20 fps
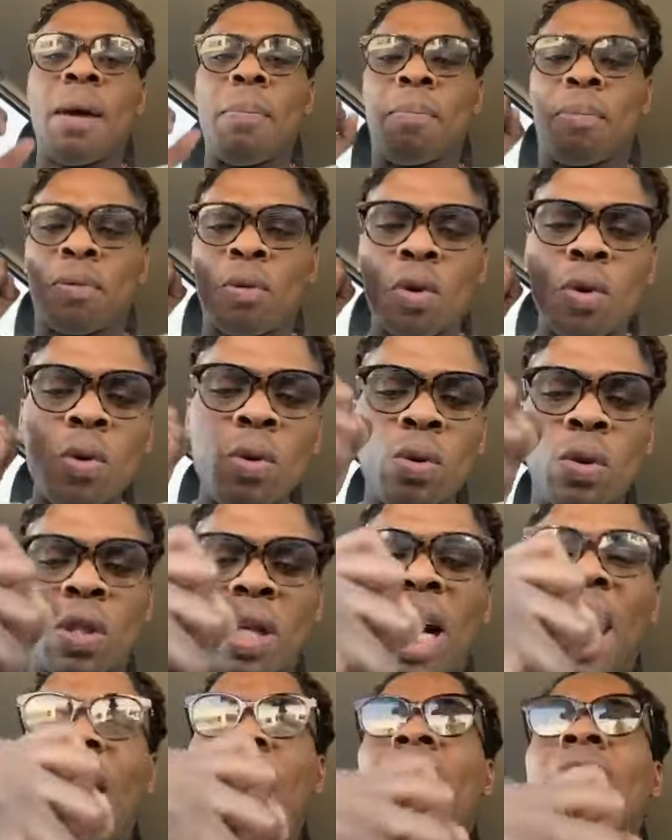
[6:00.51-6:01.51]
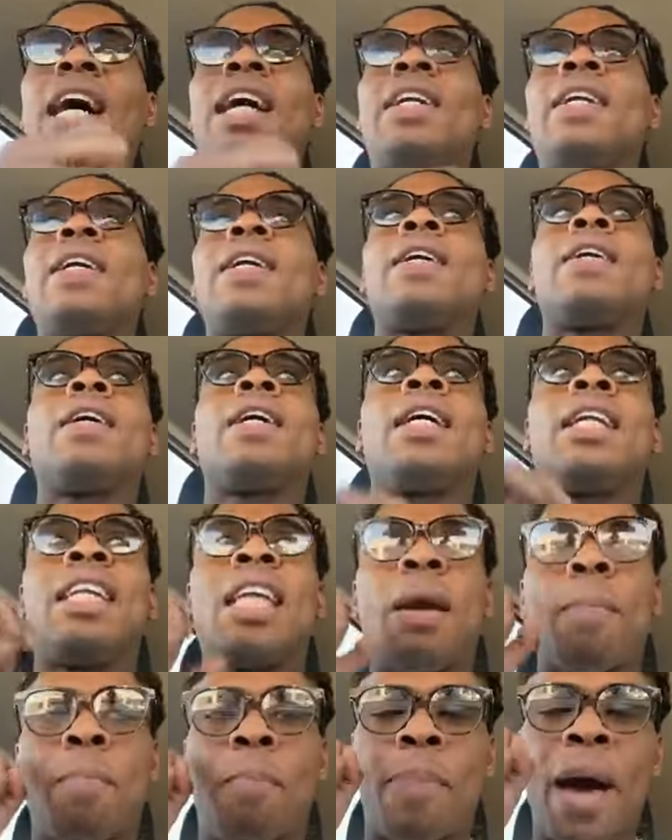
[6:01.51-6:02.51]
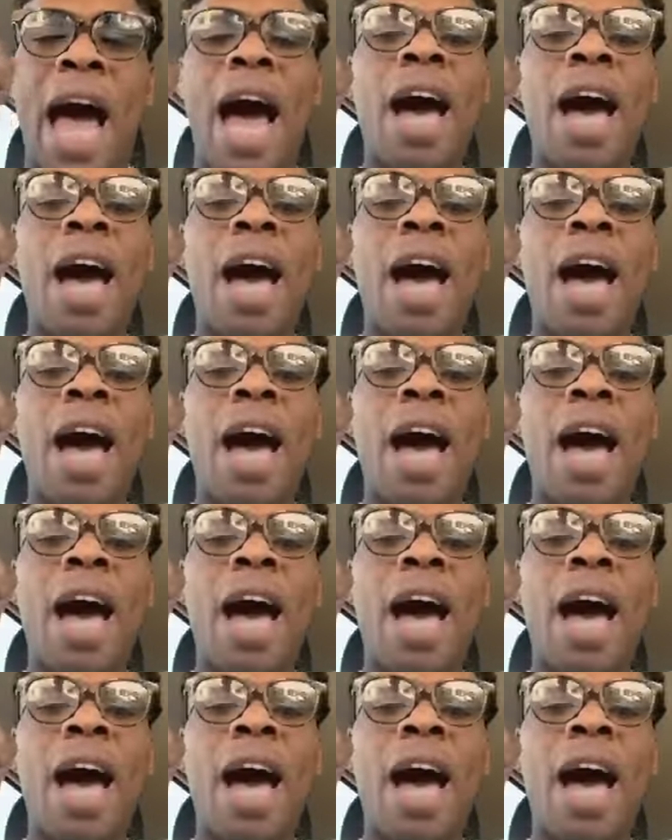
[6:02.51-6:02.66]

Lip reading: They bruise God. They